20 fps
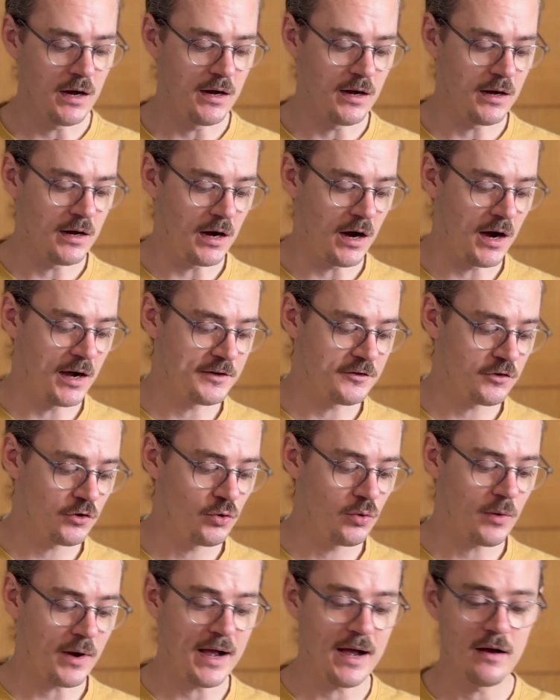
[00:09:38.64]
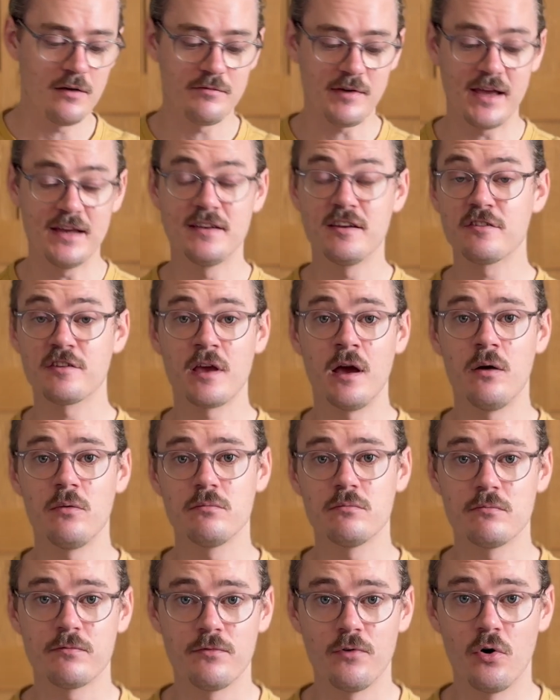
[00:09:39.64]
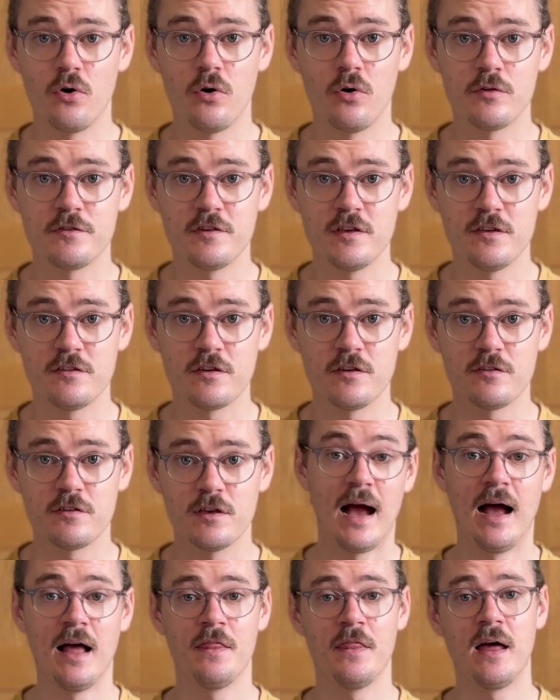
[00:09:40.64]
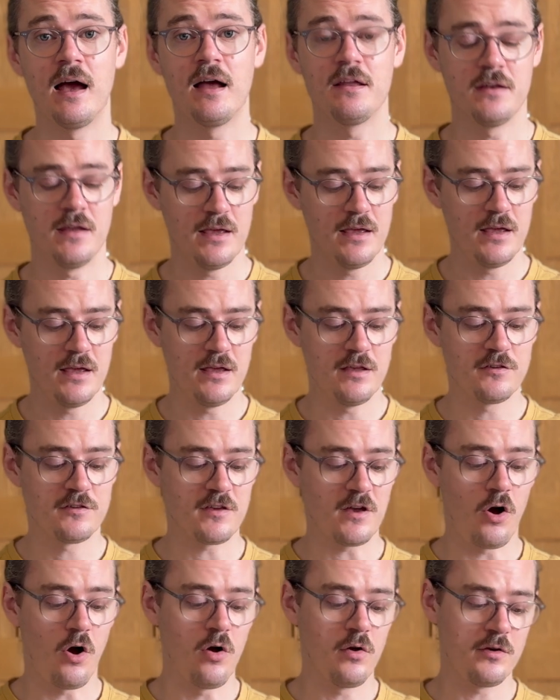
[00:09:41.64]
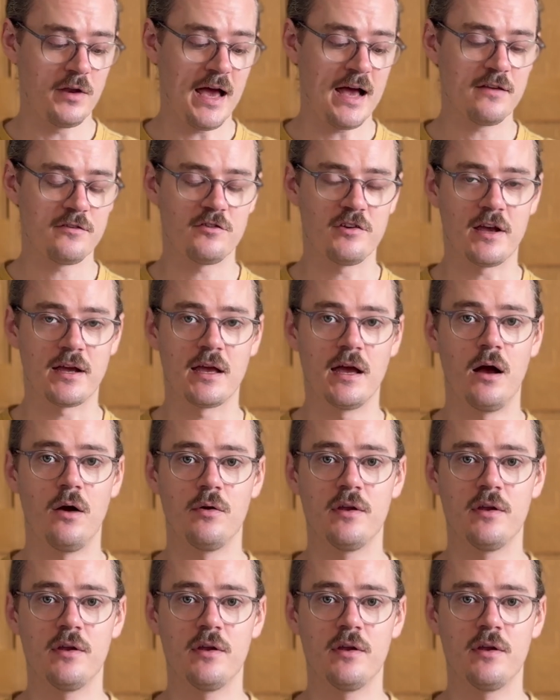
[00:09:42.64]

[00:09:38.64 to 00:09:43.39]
I do have a discount for TCC, and that is at checkout.